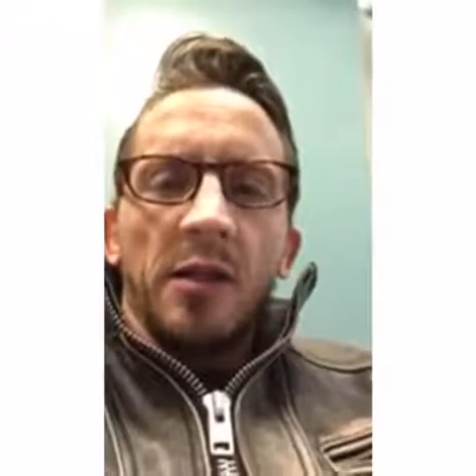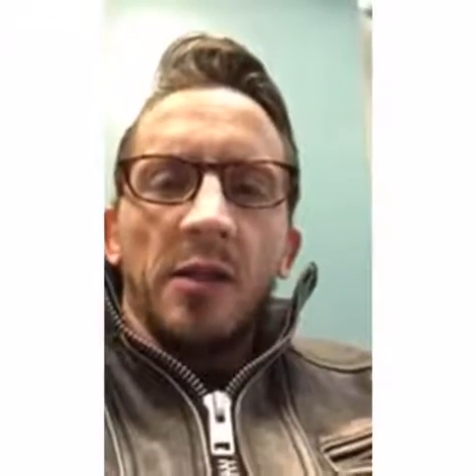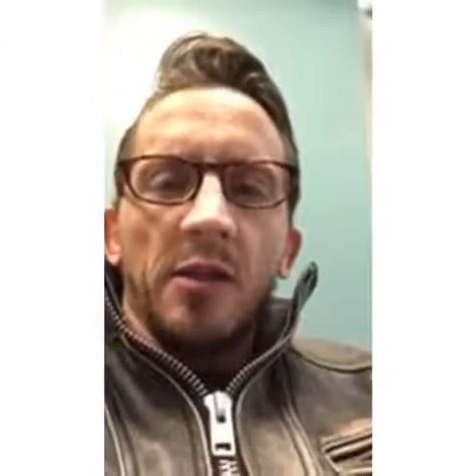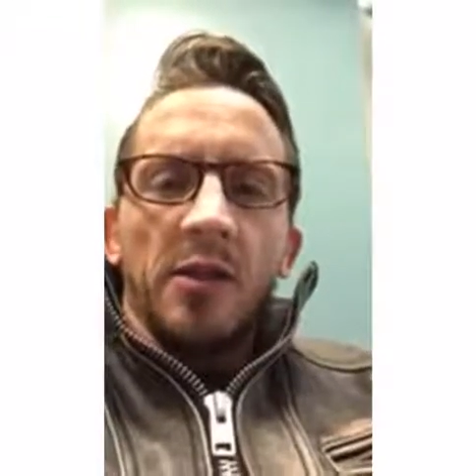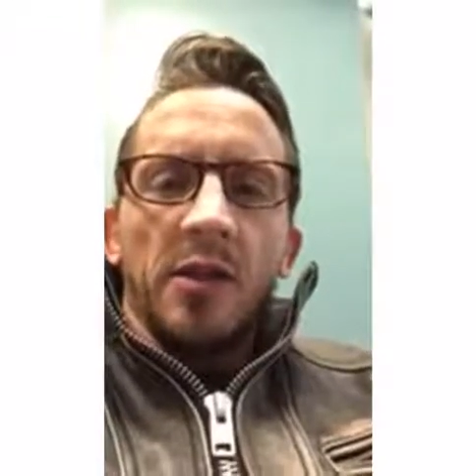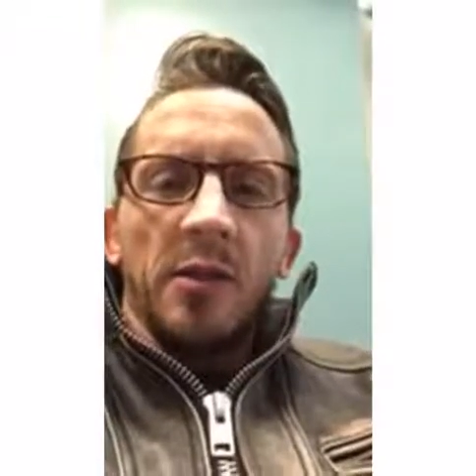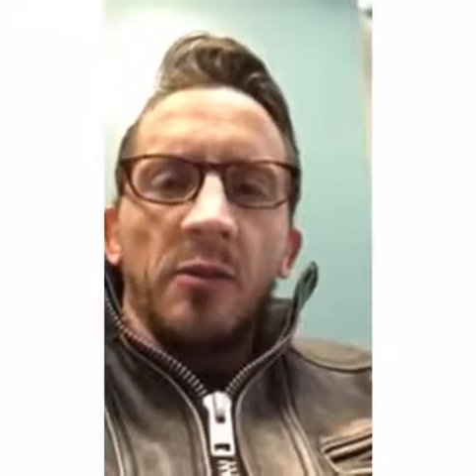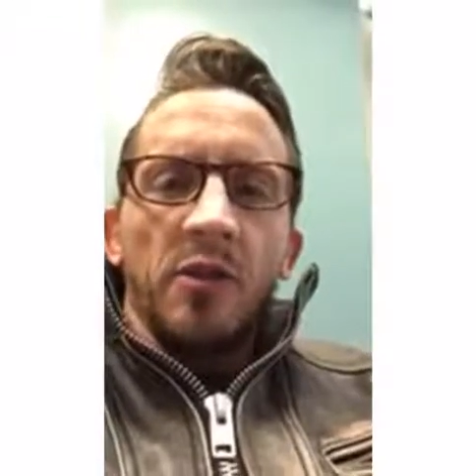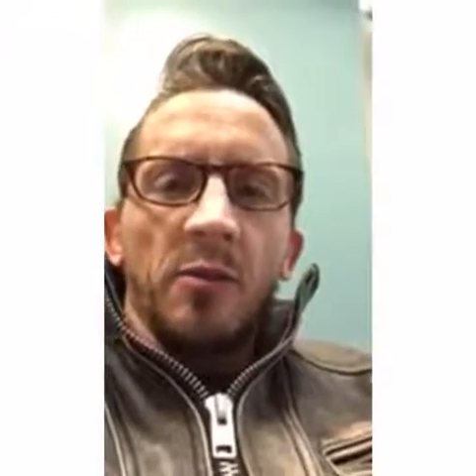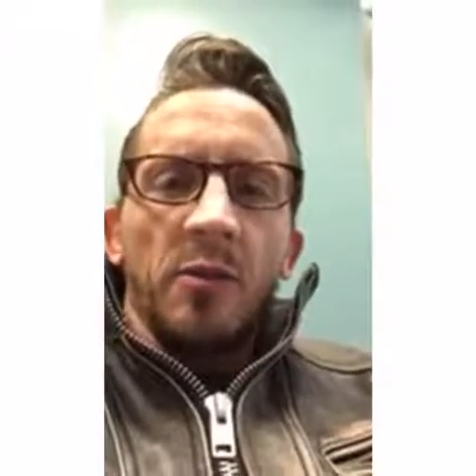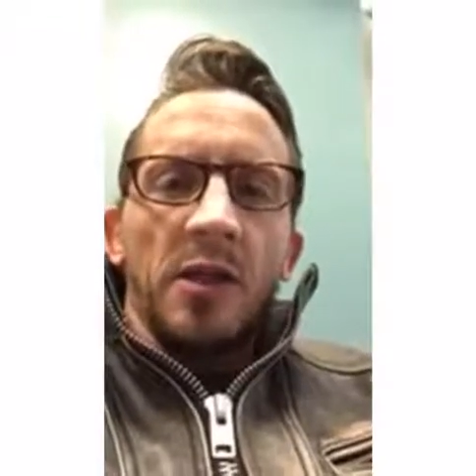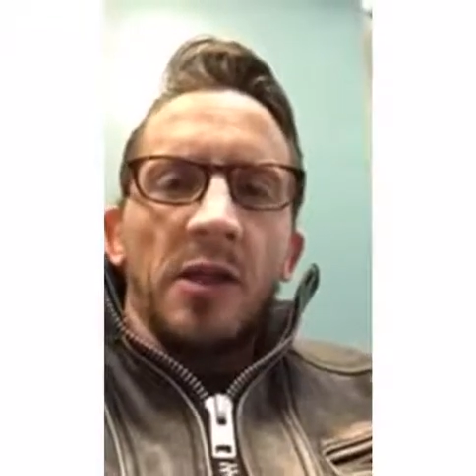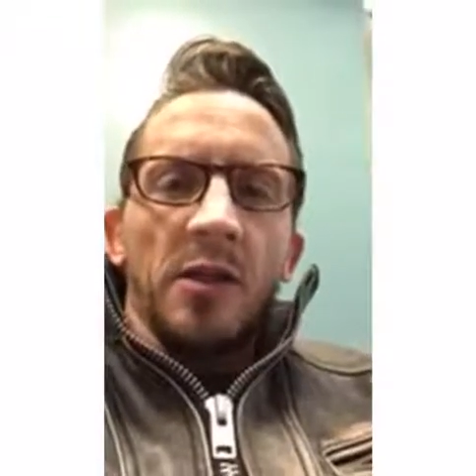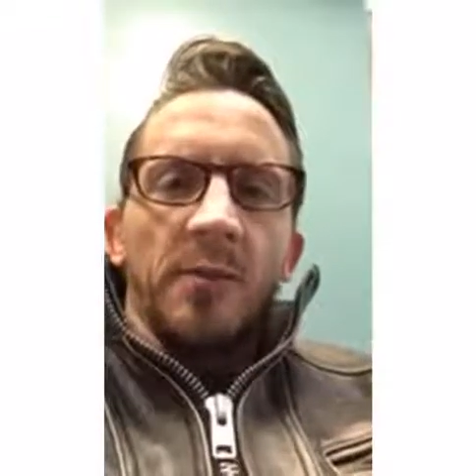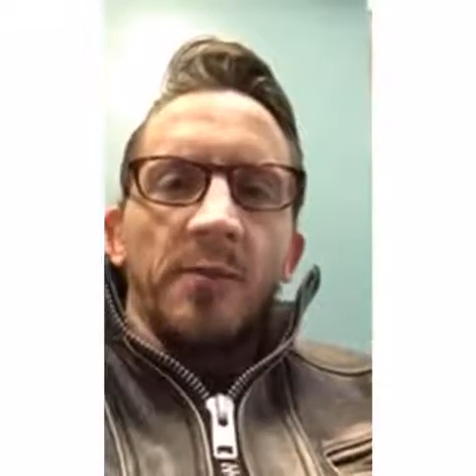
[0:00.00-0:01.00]
there seems to
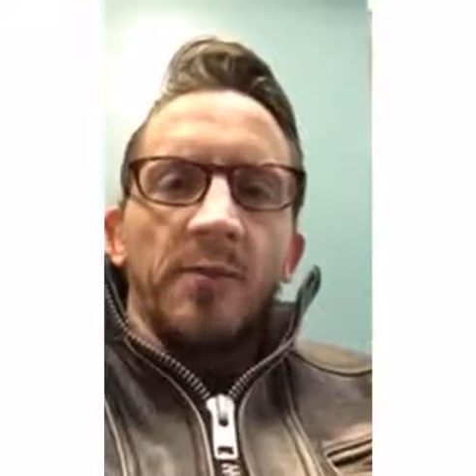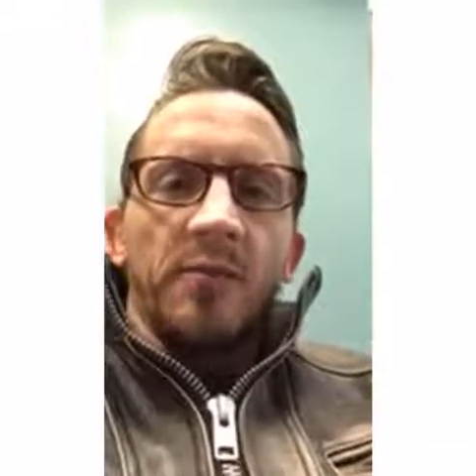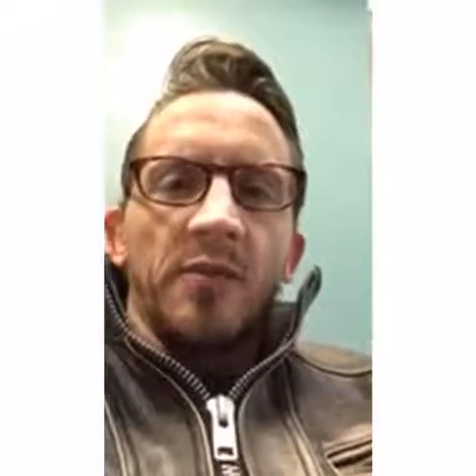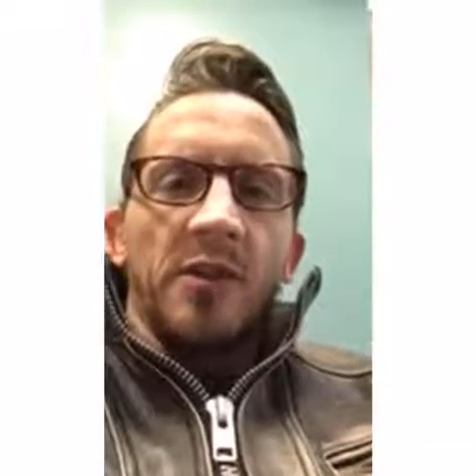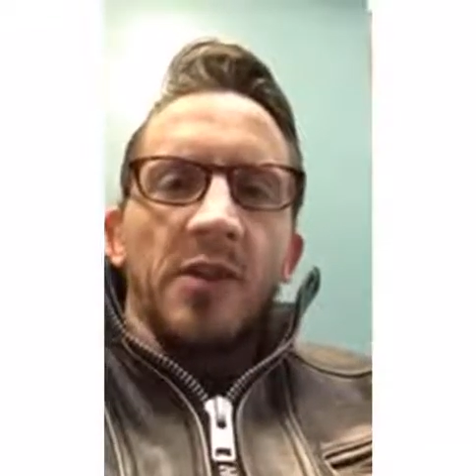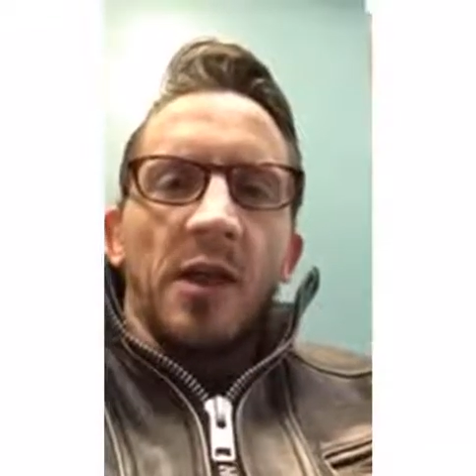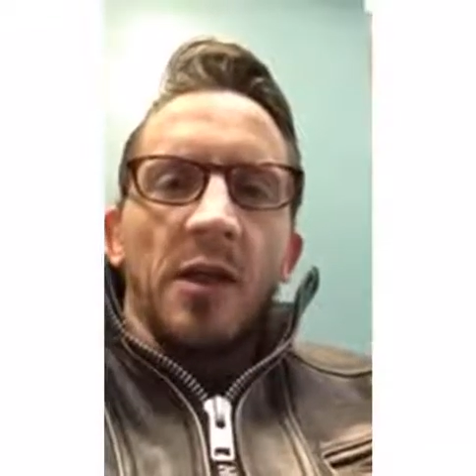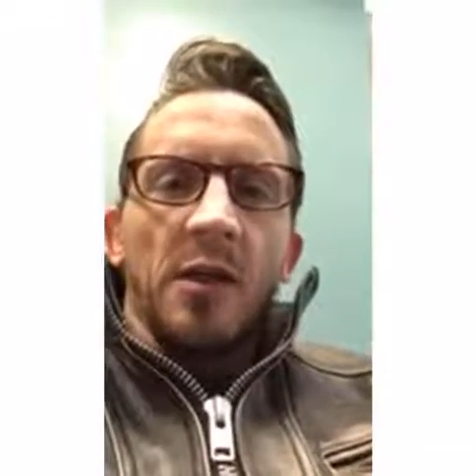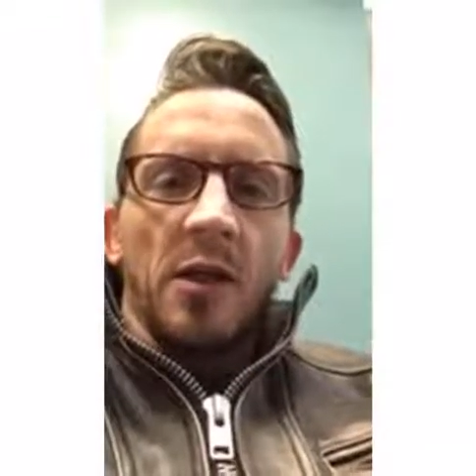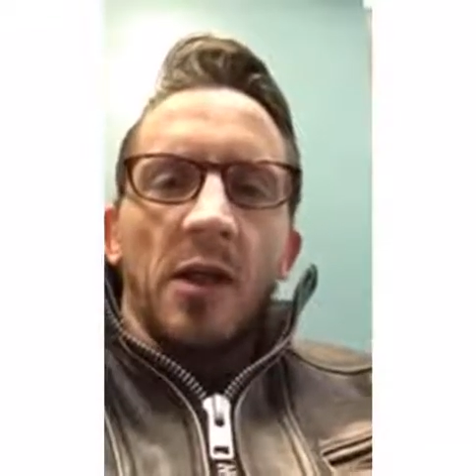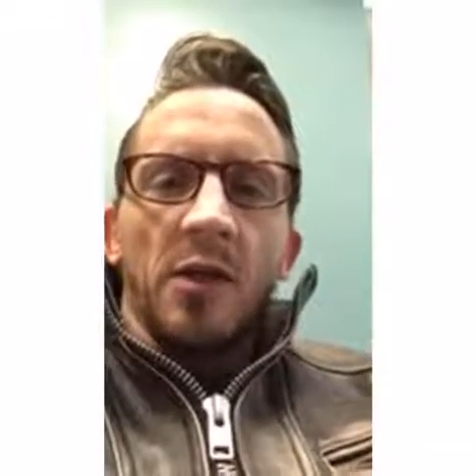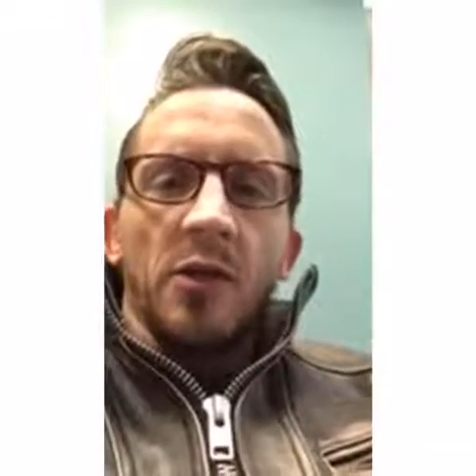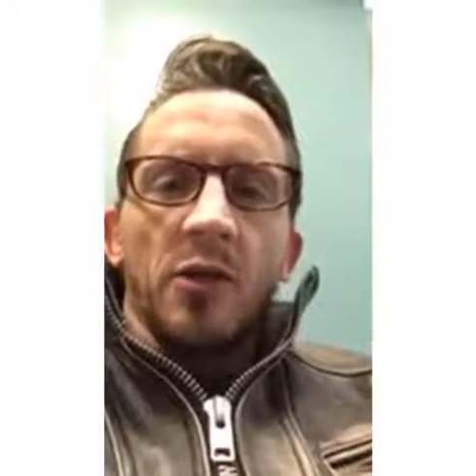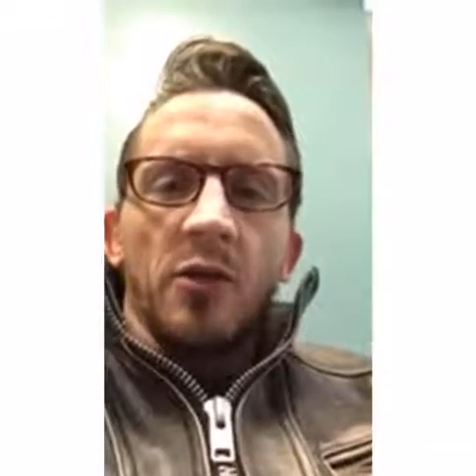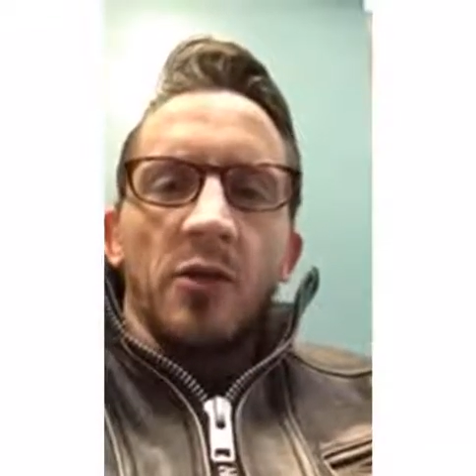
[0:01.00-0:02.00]
be a
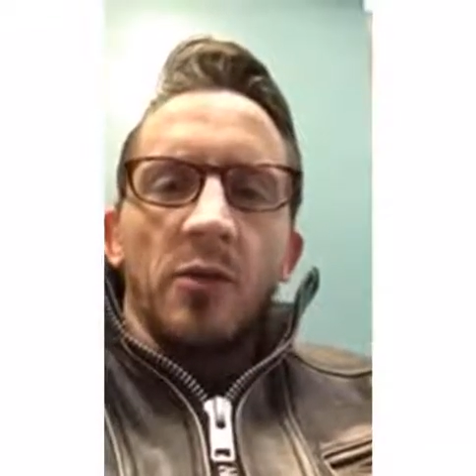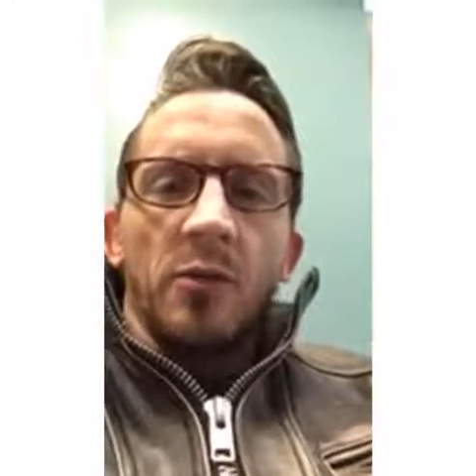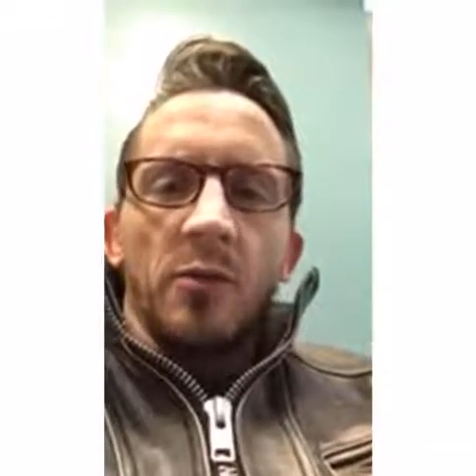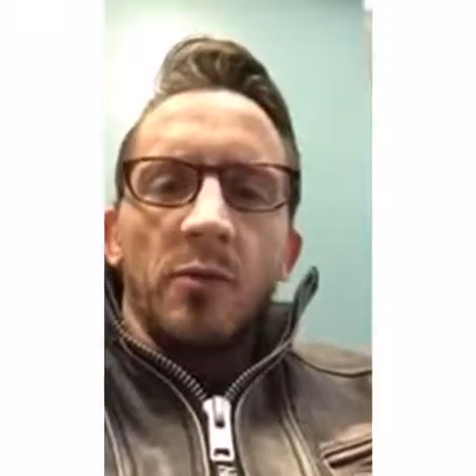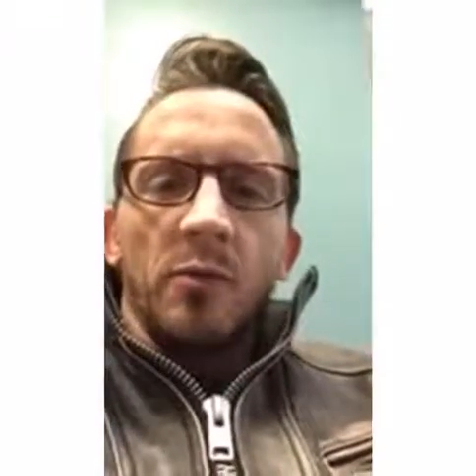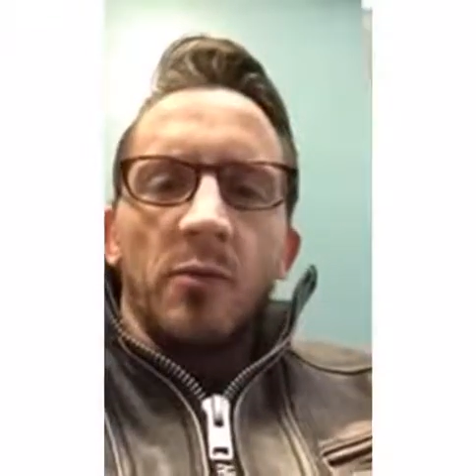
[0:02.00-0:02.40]
psychological